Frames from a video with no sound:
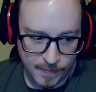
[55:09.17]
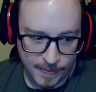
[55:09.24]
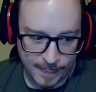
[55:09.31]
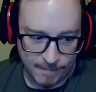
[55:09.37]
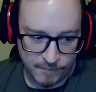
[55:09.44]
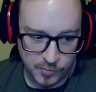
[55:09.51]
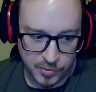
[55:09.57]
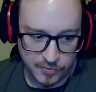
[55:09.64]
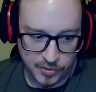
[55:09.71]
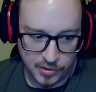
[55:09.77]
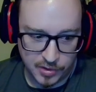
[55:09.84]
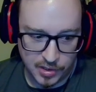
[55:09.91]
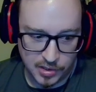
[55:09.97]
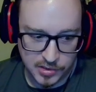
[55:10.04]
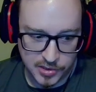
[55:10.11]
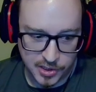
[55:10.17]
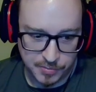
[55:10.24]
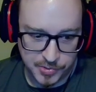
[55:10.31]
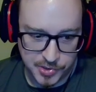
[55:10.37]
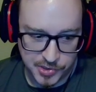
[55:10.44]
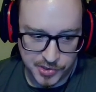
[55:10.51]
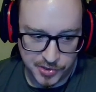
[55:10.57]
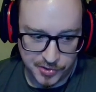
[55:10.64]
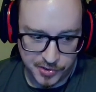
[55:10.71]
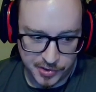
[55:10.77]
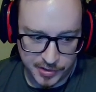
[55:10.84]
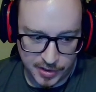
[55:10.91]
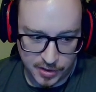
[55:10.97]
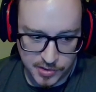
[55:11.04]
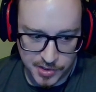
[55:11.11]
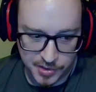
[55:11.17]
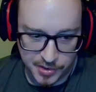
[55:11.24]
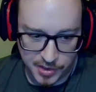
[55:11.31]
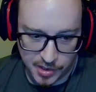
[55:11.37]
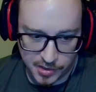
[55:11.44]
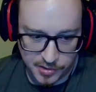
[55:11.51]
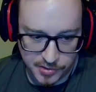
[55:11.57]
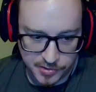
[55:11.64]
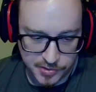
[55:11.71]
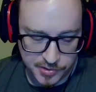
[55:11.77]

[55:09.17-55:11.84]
We've all locked up just under $1,000.